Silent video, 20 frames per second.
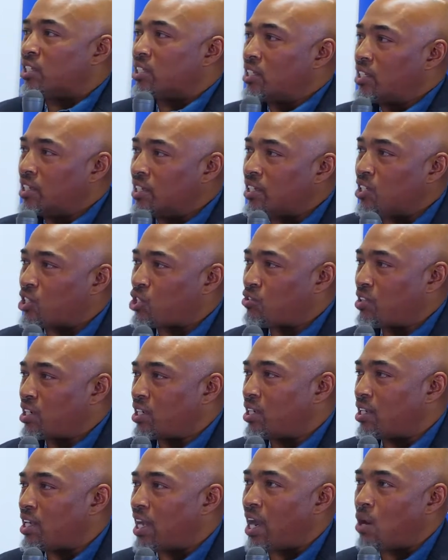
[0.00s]
in the industry,
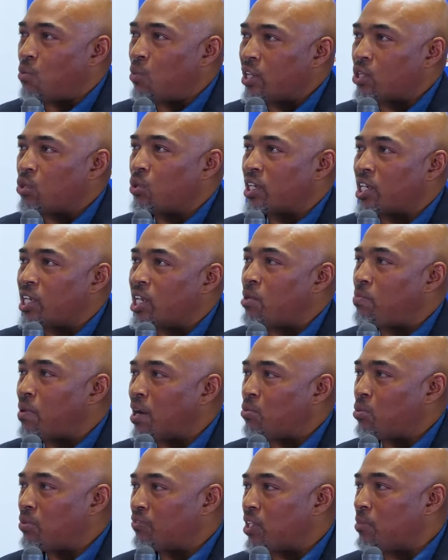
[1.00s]
and we couldn't keep
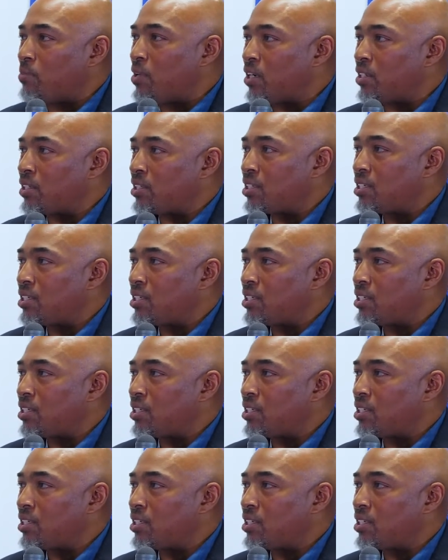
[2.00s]
up with demand,